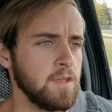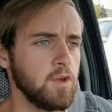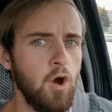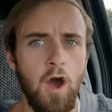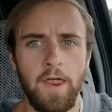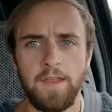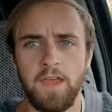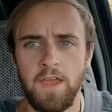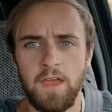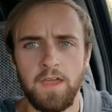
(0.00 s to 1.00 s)
God,
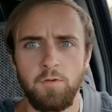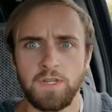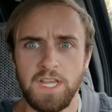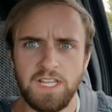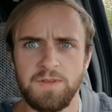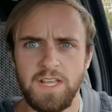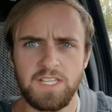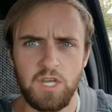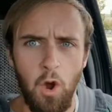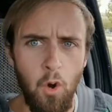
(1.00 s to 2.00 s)

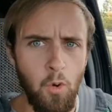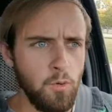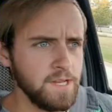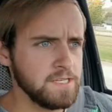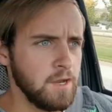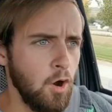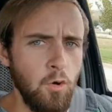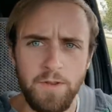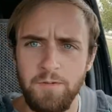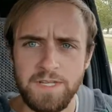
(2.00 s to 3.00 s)
it's cold. It's
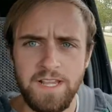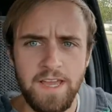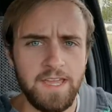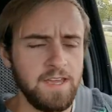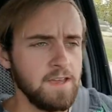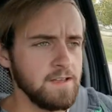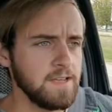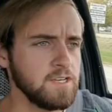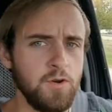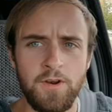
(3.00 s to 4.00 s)
cold. It was like
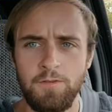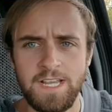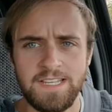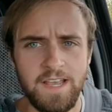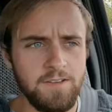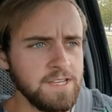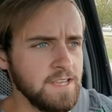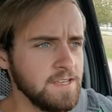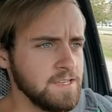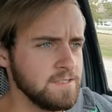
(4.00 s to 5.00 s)
2 degrees
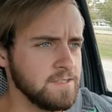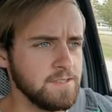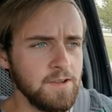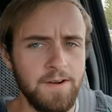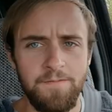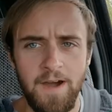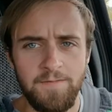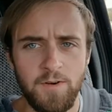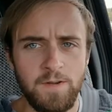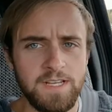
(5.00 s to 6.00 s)
Celsius,
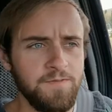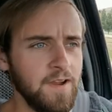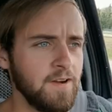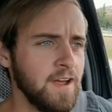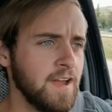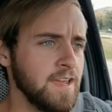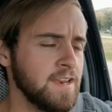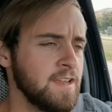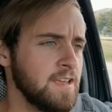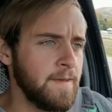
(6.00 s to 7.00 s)
35 degrees Fahrenheit,
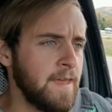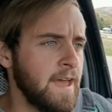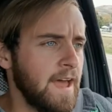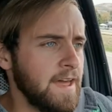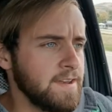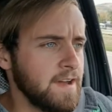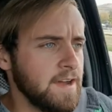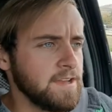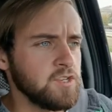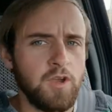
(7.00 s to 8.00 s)
and
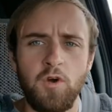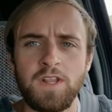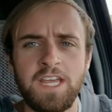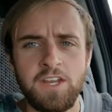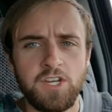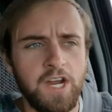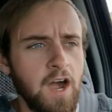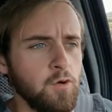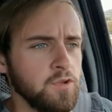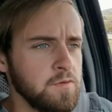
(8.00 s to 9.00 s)
so I go to take a
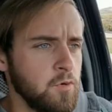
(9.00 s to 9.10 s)
shower in the